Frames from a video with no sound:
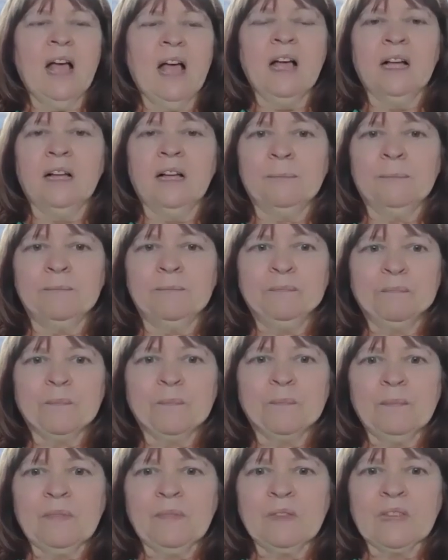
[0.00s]
um,
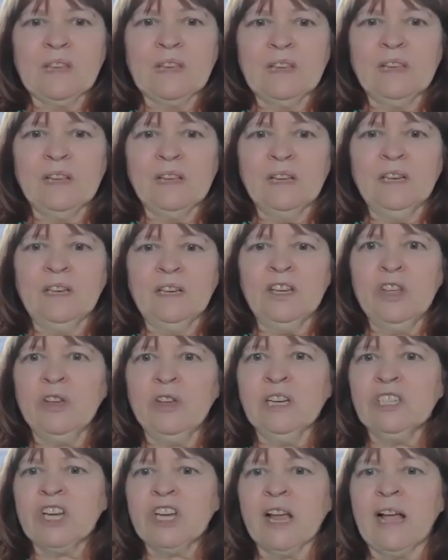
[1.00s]

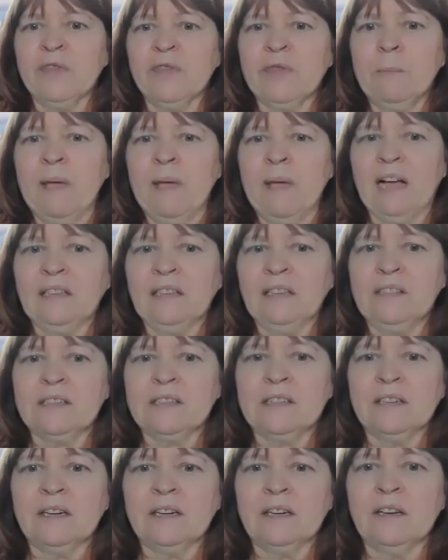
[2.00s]
you can check out the
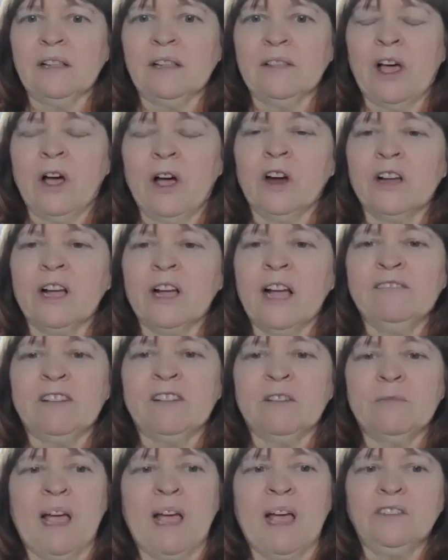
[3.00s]
past, the
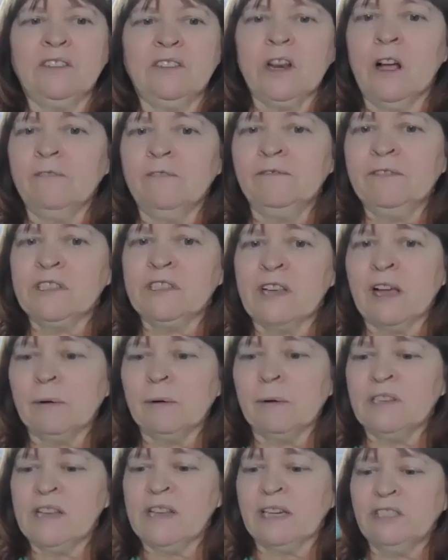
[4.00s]
archive of past office
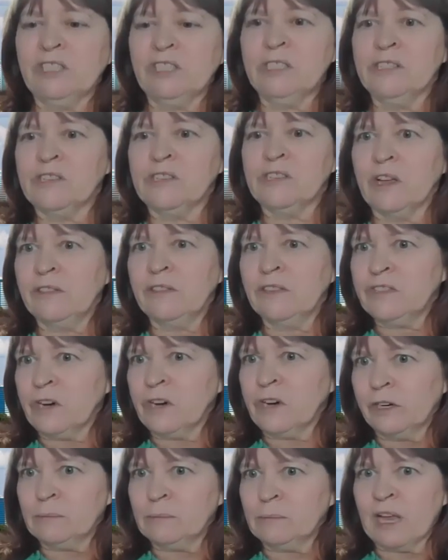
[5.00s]
hour sessions on the
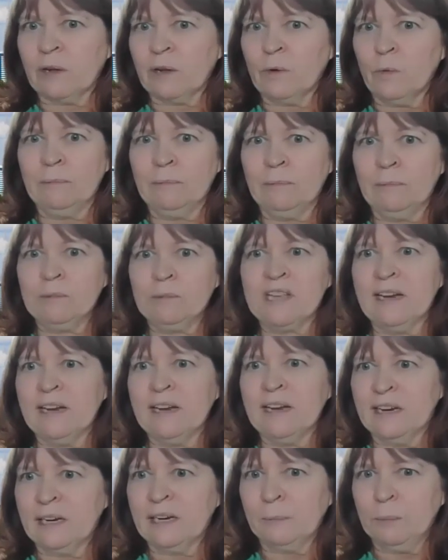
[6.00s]
Startup SAC
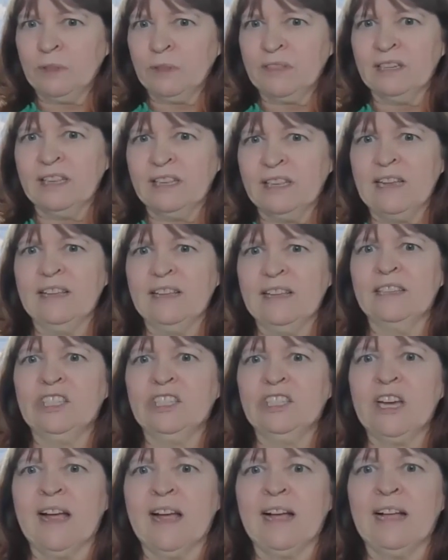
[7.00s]
website, and I put the link in
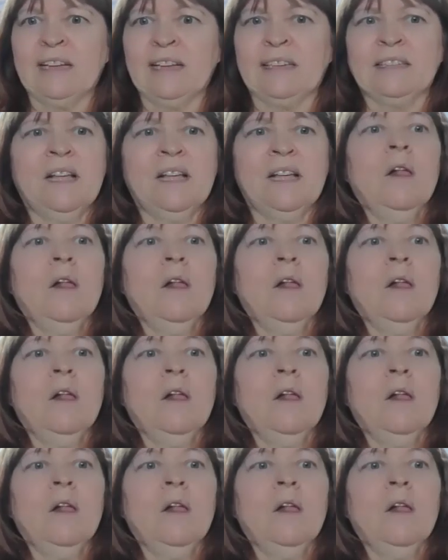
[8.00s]
the chat.